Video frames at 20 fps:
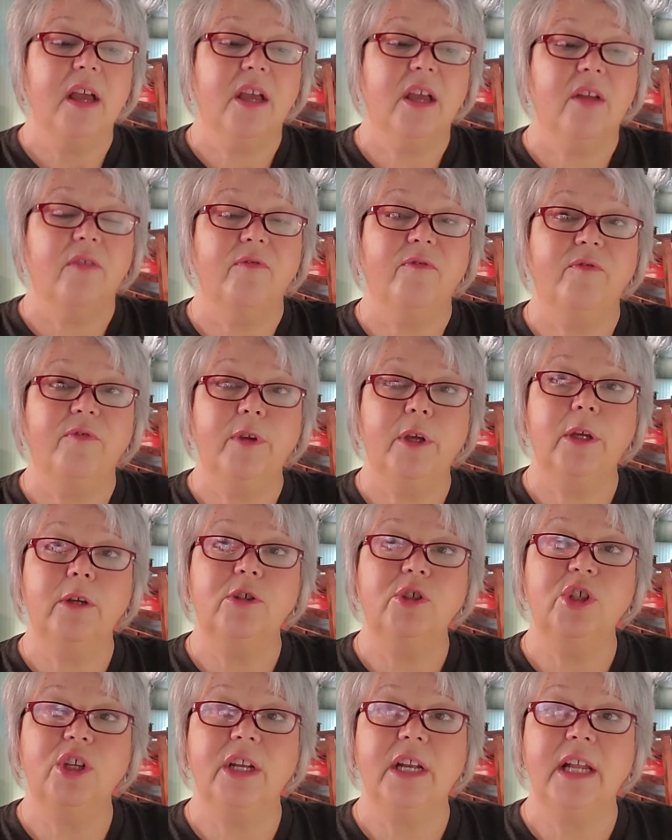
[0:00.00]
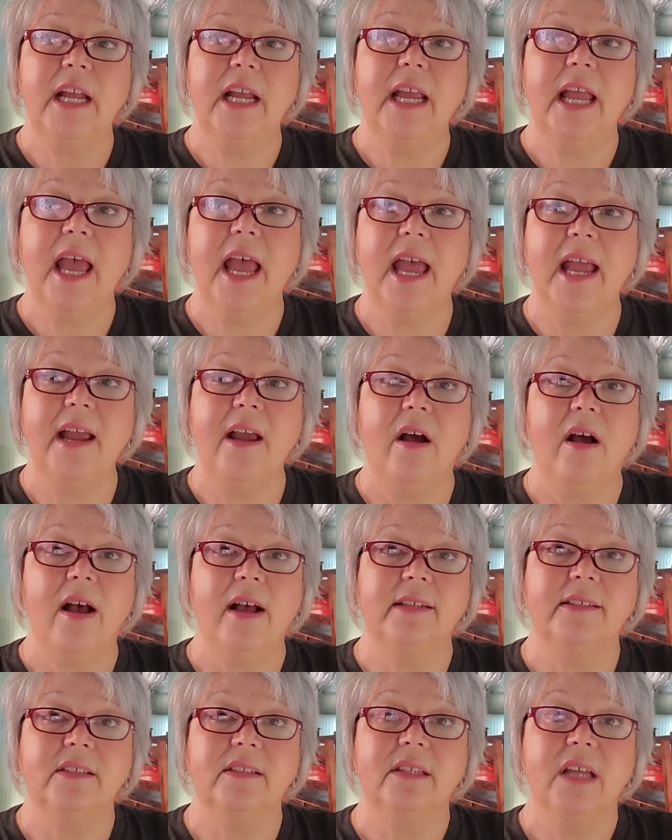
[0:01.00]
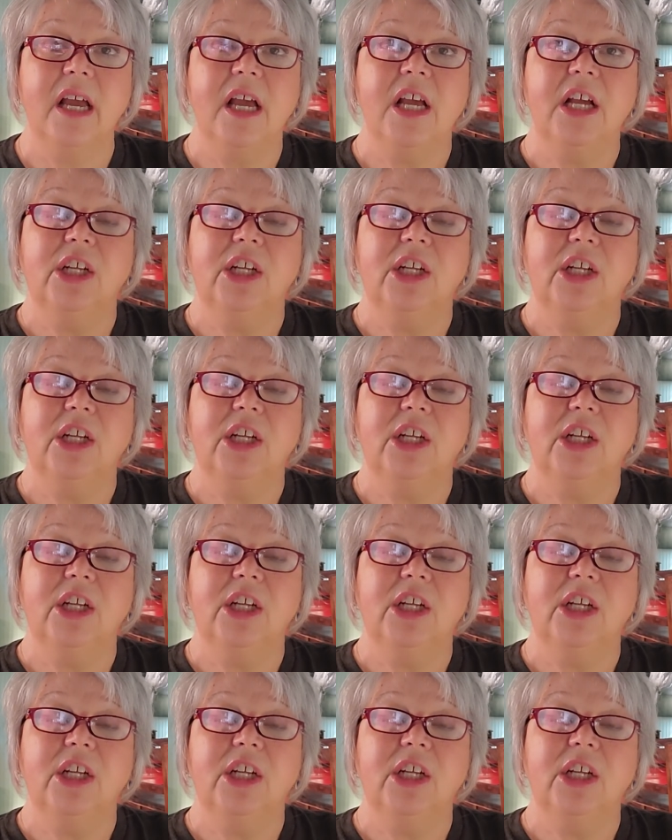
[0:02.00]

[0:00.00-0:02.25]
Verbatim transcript: confusion and chaos